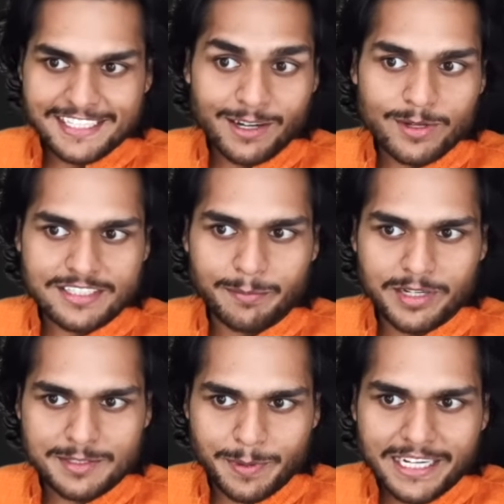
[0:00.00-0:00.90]
JavaScript
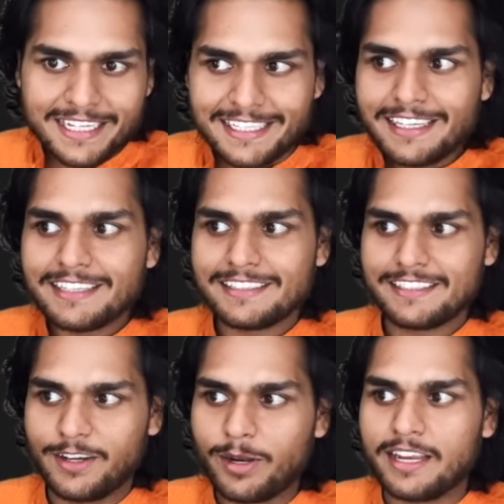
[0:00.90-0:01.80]
is printed.
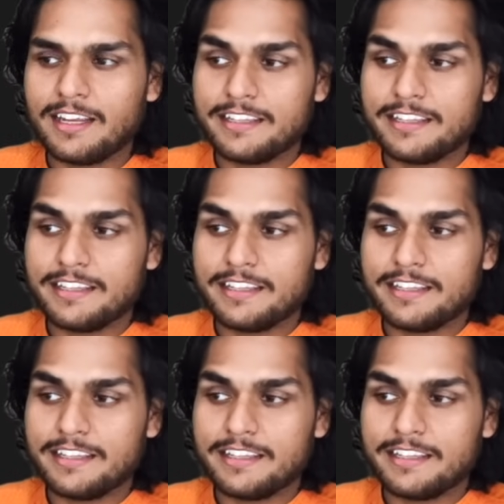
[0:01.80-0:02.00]
Okay,